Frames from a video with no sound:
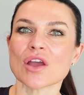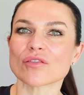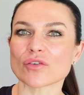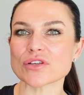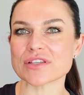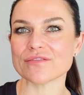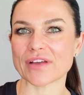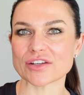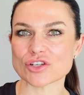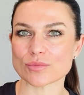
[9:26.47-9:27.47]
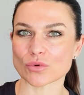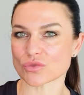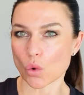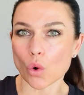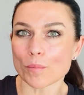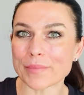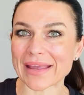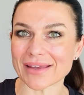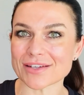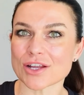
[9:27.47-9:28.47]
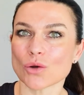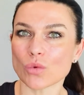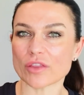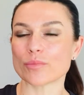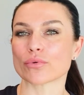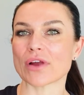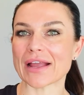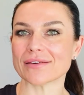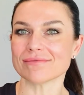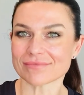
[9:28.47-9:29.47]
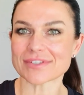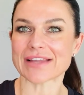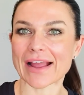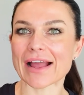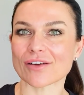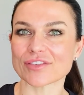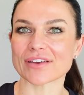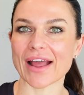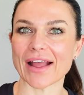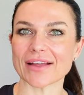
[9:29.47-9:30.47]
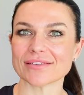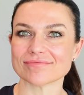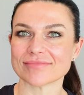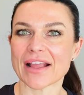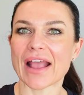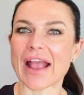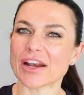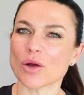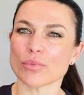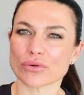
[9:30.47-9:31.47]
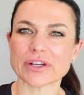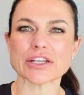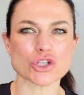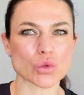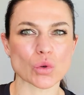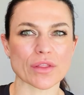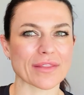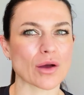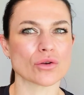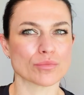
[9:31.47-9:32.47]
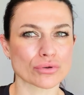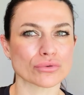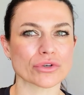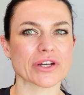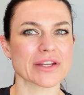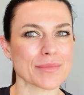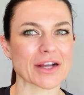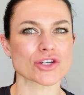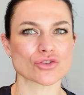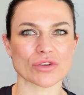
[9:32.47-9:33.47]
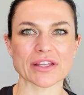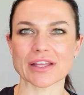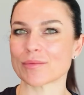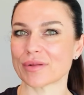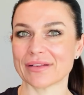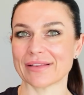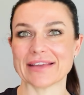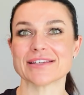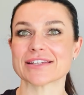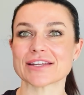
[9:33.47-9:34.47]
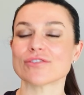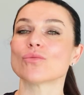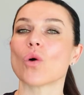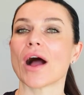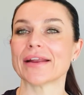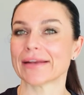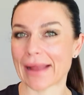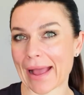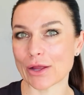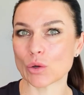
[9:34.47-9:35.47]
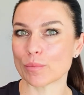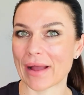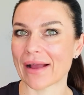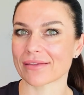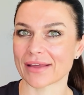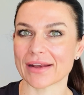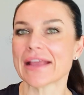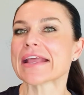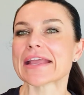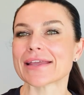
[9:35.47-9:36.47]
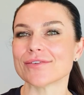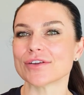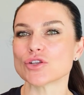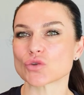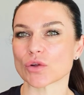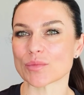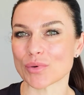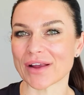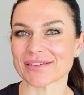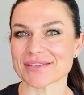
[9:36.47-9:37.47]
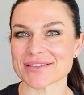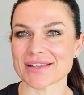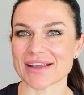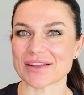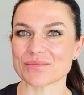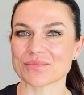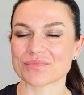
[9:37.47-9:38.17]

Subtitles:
fruits and vegetables or meat with bread day after day. And I'm pretty sure that they were pretty much drinking plenty of wine and ale back then, even during pregnancy.